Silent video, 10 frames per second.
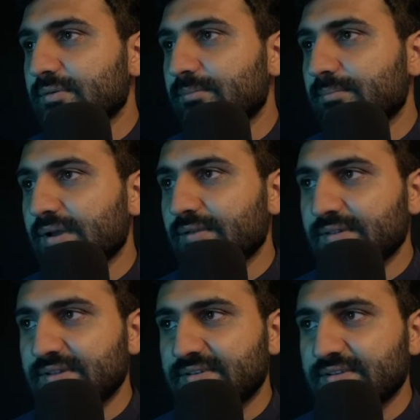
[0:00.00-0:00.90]
by the
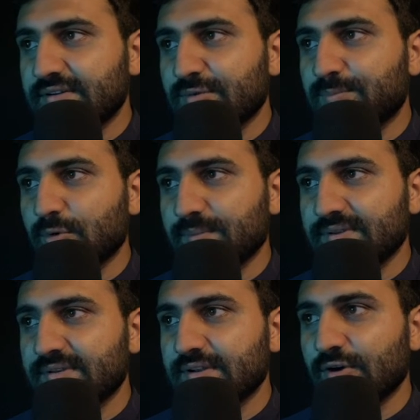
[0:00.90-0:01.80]
way, this is not
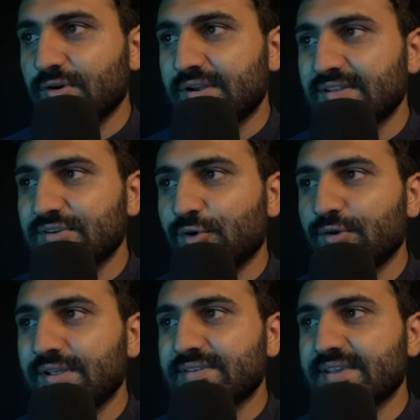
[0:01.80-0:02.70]
promise. Now it is
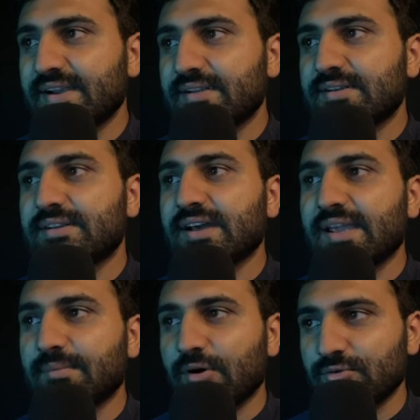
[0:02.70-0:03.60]
only set
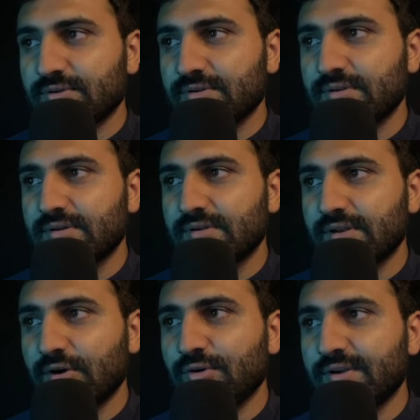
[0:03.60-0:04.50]
timeout.
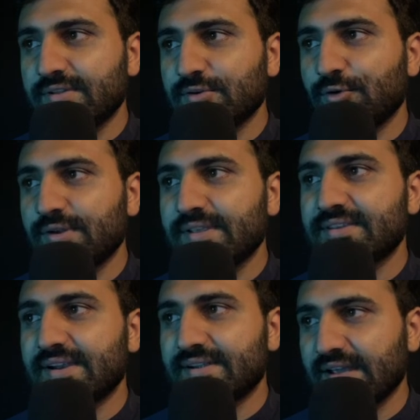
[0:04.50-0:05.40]
Now it is only
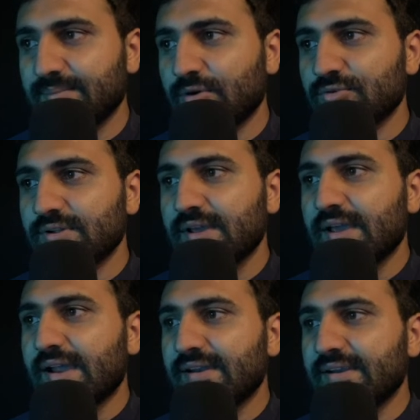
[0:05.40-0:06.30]
set timeout,
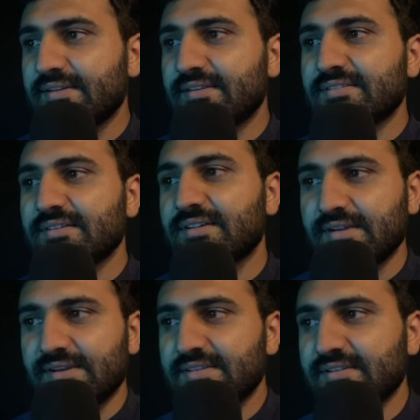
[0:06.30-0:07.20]
and it
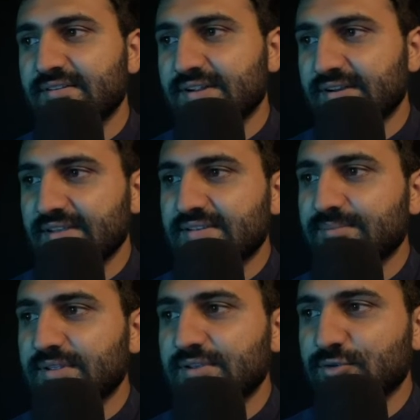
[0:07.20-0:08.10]
is returning
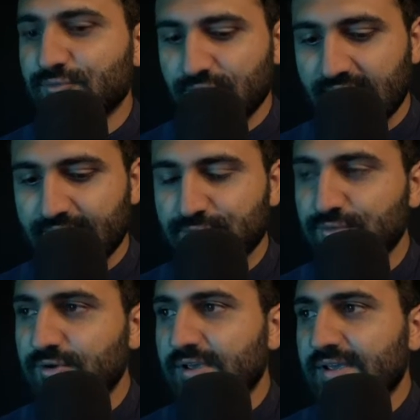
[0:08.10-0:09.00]
something. So we have
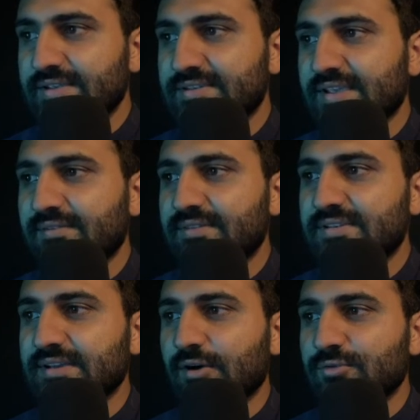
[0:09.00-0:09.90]
to save
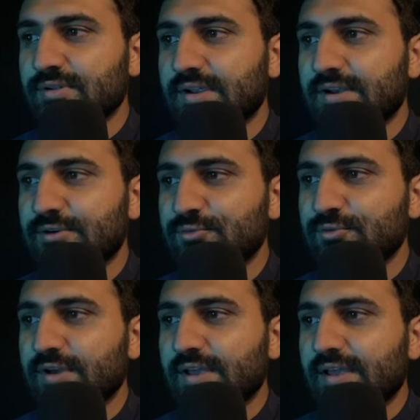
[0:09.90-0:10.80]
this out
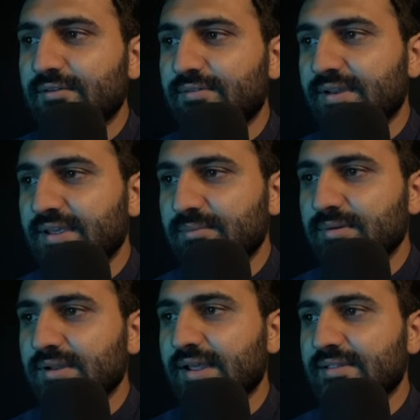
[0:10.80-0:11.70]
into a
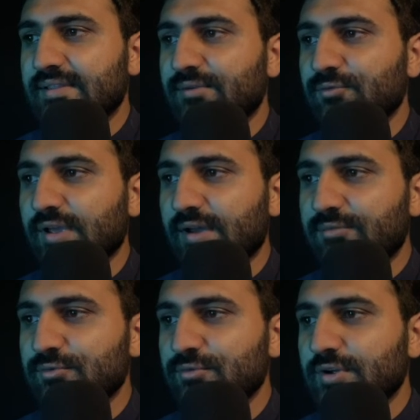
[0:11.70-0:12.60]
variable, and then we
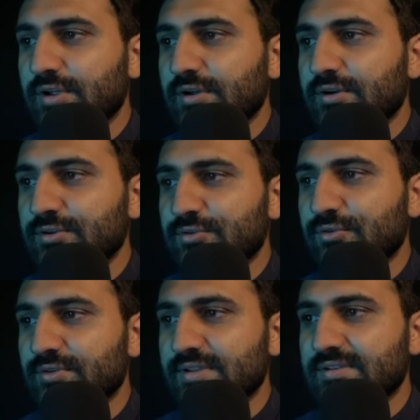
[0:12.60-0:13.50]
have to
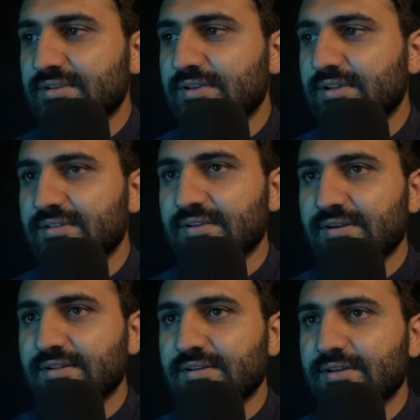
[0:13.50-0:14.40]
console this
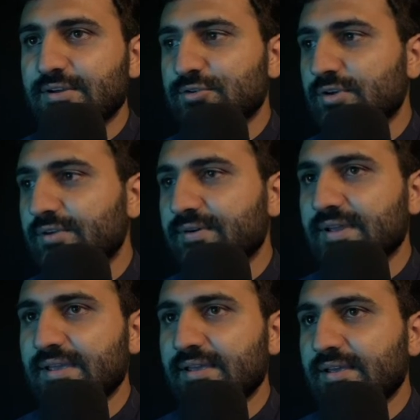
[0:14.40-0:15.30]
result. So if
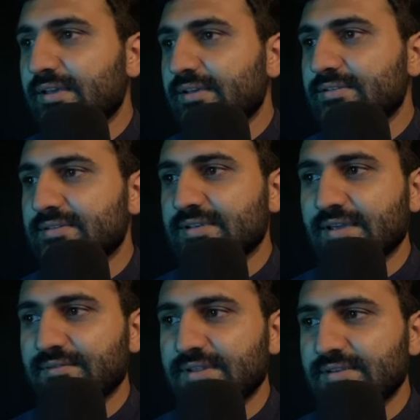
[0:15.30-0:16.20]
I
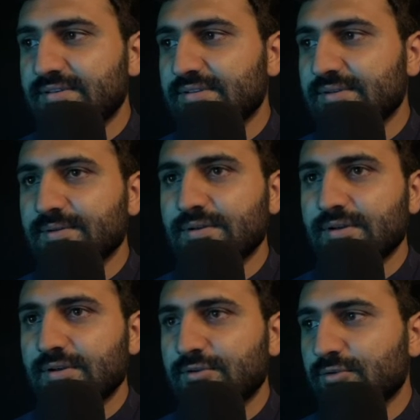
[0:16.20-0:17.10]
save this,
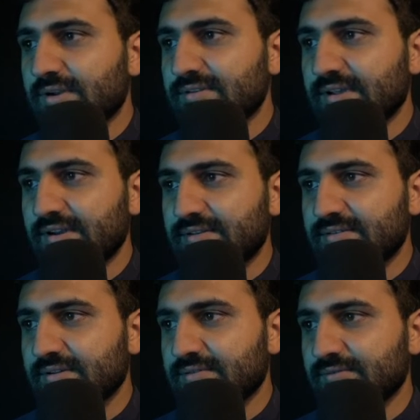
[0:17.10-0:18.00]
you can say it is
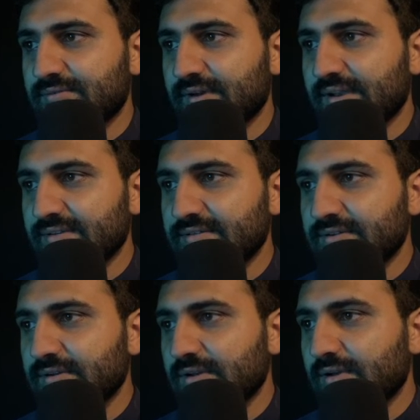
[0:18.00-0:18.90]
just
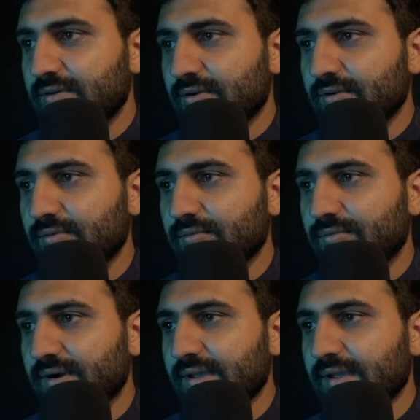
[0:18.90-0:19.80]
vanished.
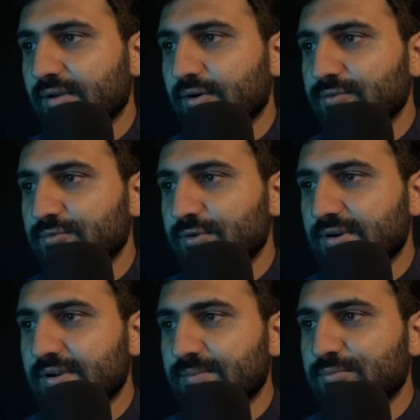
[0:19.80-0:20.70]
Why? Because we
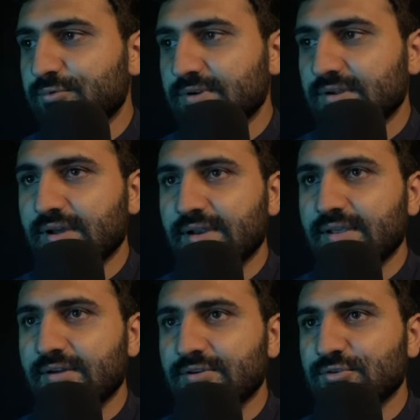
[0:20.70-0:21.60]
didn't put
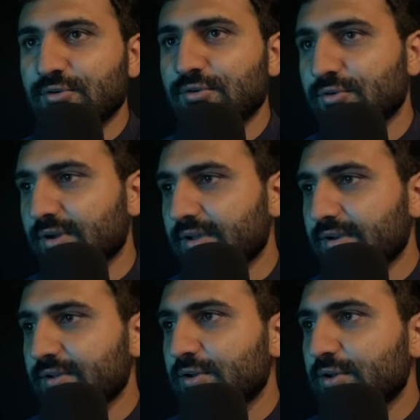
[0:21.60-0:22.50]
any console log here.
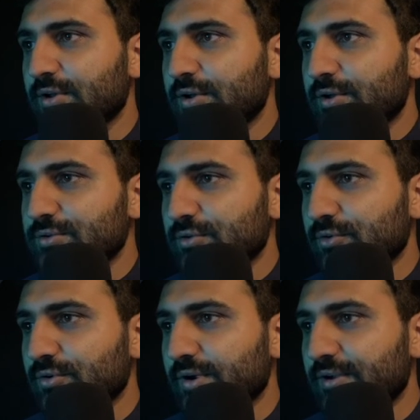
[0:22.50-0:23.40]

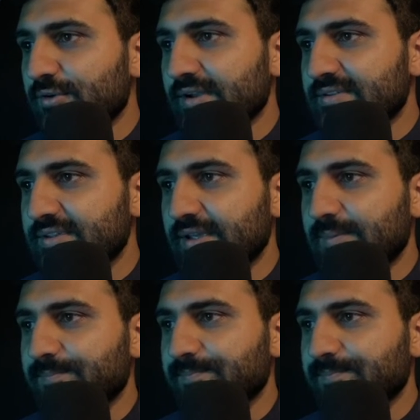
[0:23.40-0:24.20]
So here you can see